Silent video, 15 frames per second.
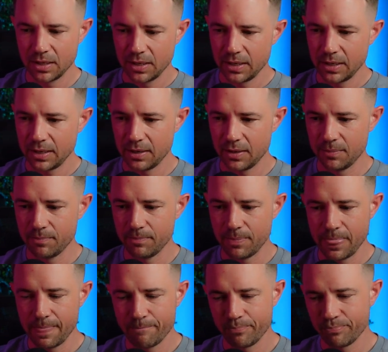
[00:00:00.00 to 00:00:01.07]
And
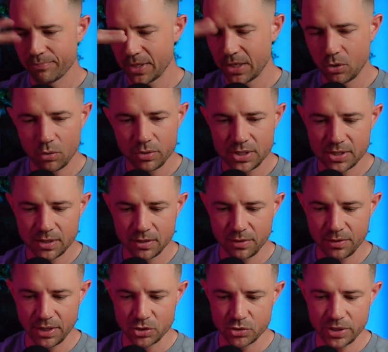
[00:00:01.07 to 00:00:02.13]
all these other
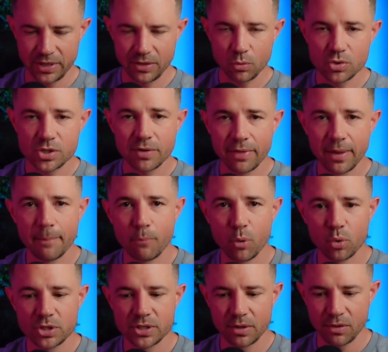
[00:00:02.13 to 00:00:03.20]
things, right? Those are the
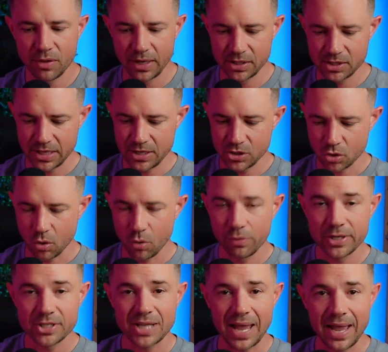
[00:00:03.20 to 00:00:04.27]
important things. It's all
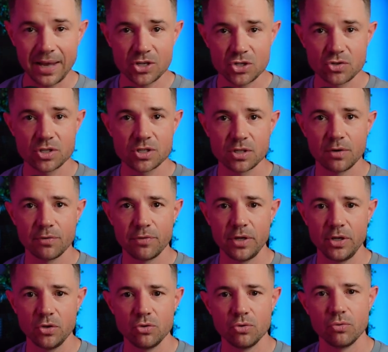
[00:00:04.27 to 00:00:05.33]
this extra stuff that
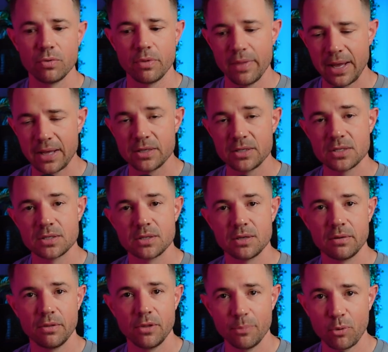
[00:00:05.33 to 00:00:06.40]
you do. That's
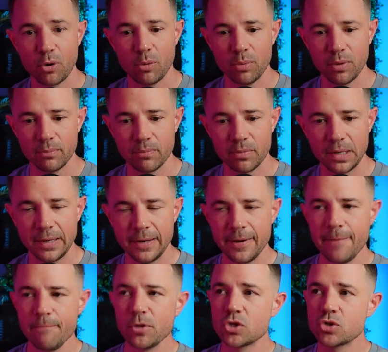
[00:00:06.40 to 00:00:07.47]
the problem.
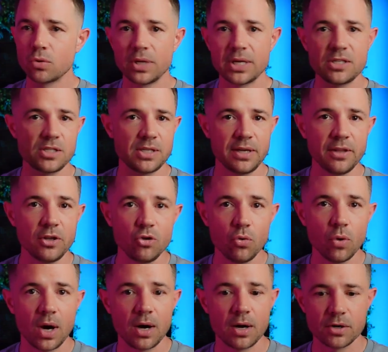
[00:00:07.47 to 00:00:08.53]
So let's say that you
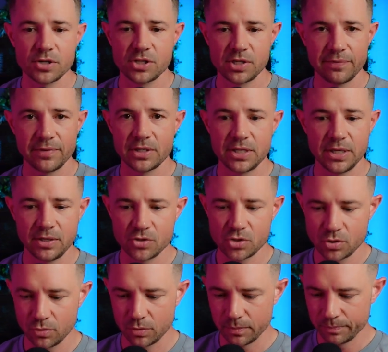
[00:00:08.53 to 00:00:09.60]
are 17 stone.